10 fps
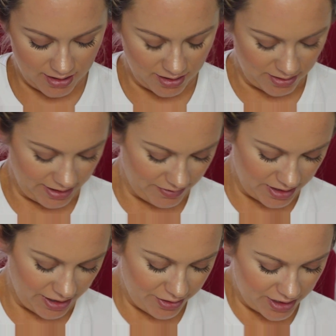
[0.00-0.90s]
Oh, I have
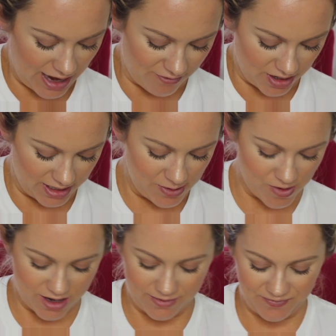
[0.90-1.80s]
another Kat Von D
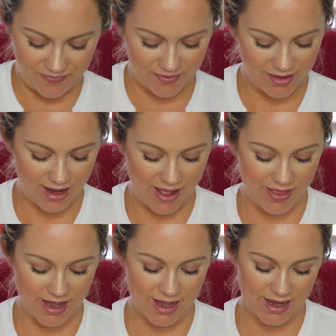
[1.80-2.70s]
one.
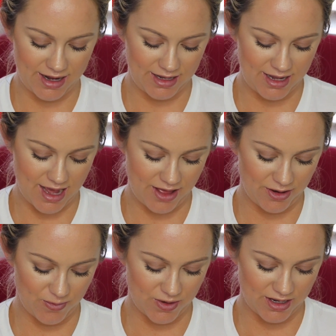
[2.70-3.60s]
And then the
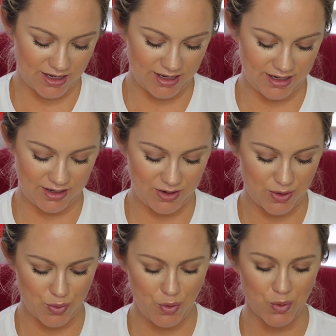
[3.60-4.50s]
other one,
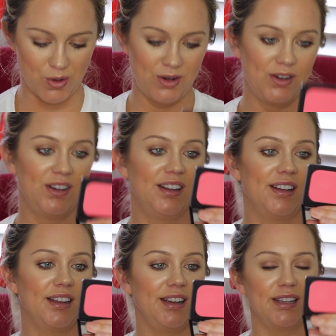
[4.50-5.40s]
whew,
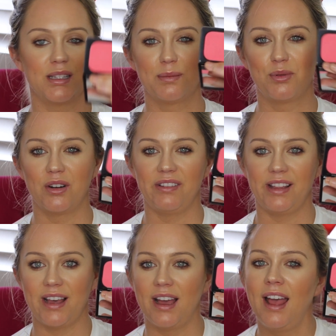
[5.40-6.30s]
is Pura
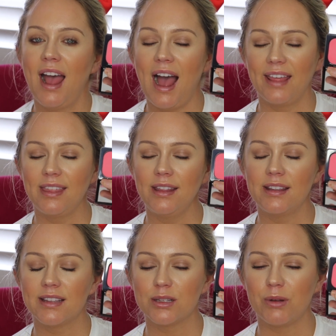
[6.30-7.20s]
Vida. I think
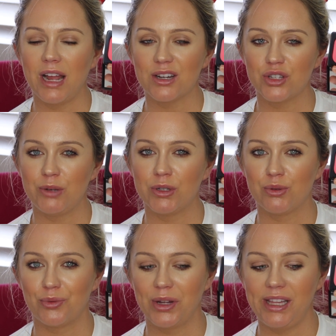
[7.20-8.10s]
that this one actually
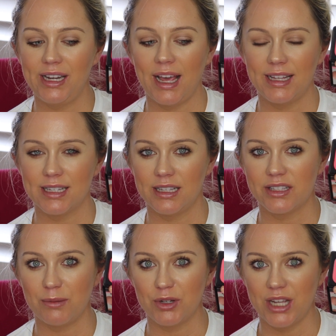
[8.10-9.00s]
was really nice in the
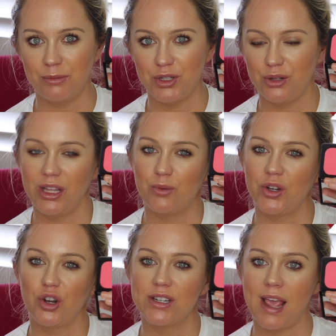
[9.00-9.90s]
summertime too. Like
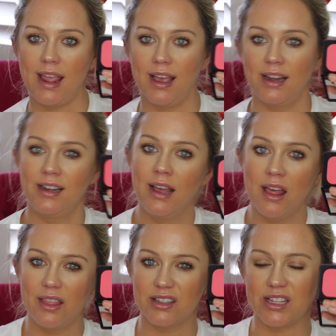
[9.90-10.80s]
when you're tan,
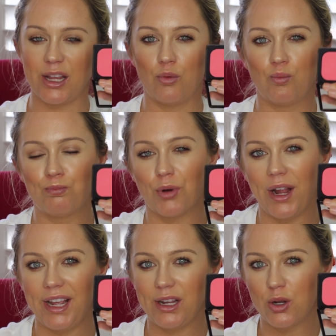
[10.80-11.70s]
this like
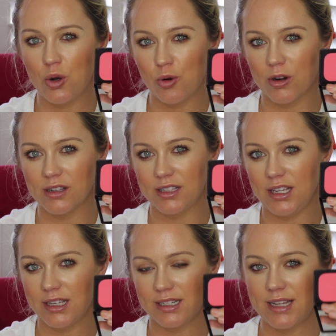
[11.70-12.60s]
bright,
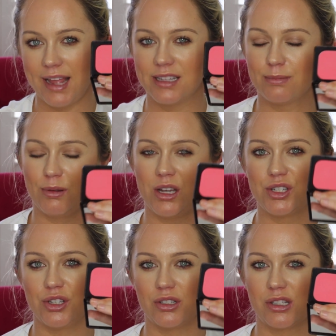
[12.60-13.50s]
corally, intense
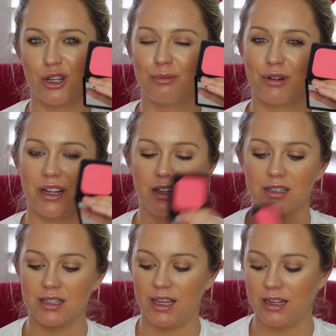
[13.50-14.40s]
blush looks so pretty on
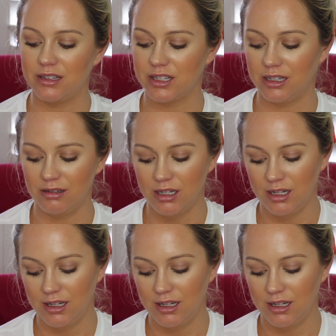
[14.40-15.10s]
the skin. So,